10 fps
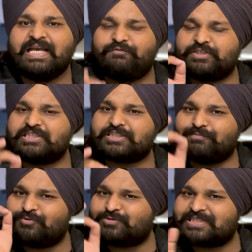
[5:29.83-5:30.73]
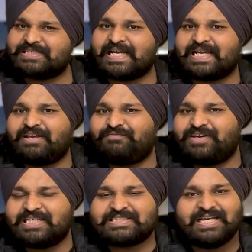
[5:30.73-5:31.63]
which is the most exciting
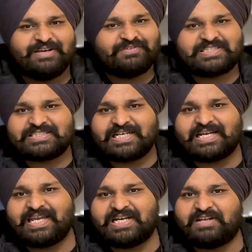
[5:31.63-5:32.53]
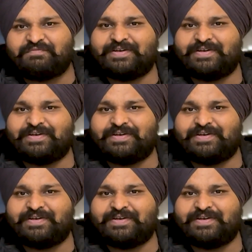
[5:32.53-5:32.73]
phase, which is the creative